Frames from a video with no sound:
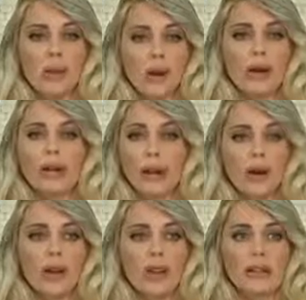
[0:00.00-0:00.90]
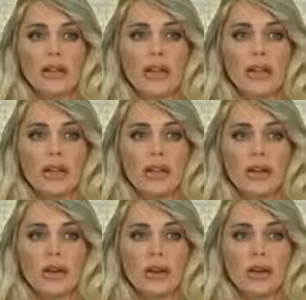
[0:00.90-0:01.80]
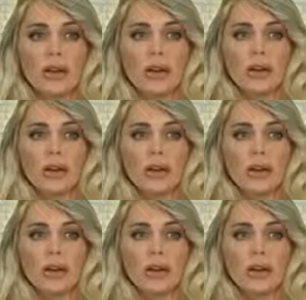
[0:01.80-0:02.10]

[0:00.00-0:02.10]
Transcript: Where is our investigation?